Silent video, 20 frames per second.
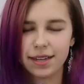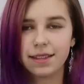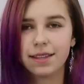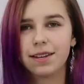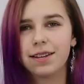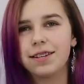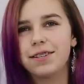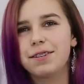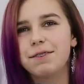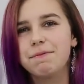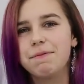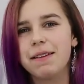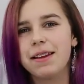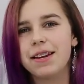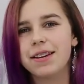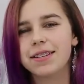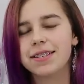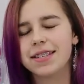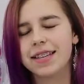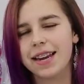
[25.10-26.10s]
there are two
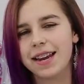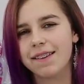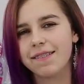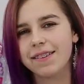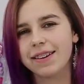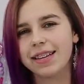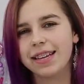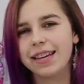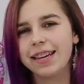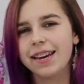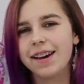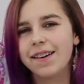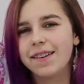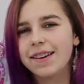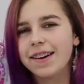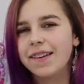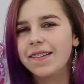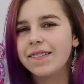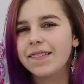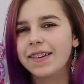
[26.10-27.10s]
figures that I really know
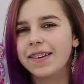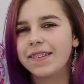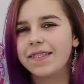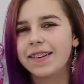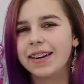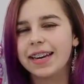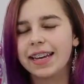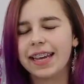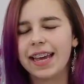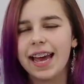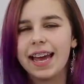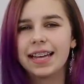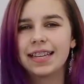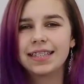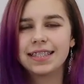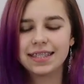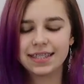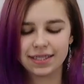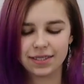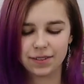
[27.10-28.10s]
and I really wanna get,
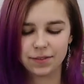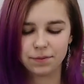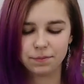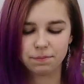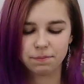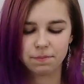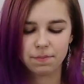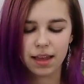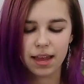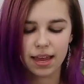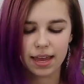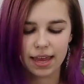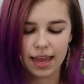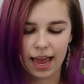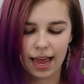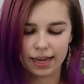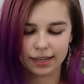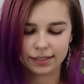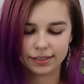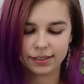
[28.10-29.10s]
so
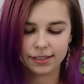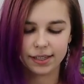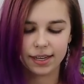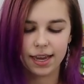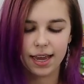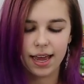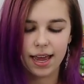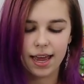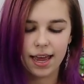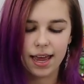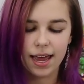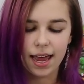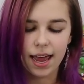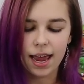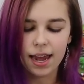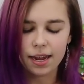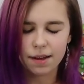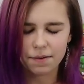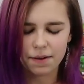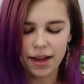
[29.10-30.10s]
yeah.
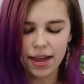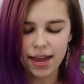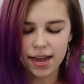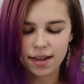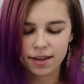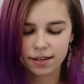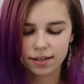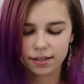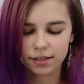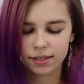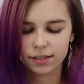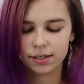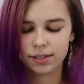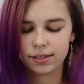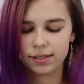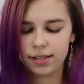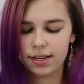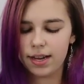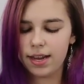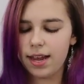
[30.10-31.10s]
Anyway,
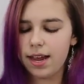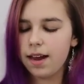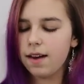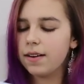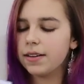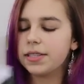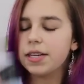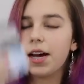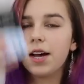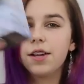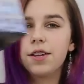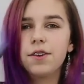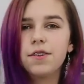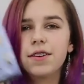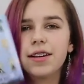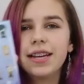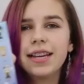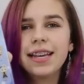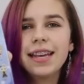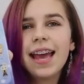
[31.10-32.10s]
here is all you
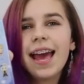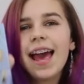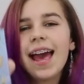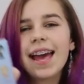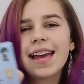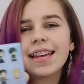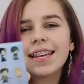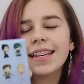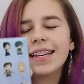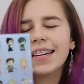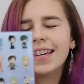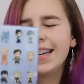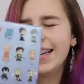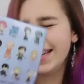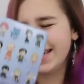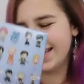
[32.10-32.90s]
can get.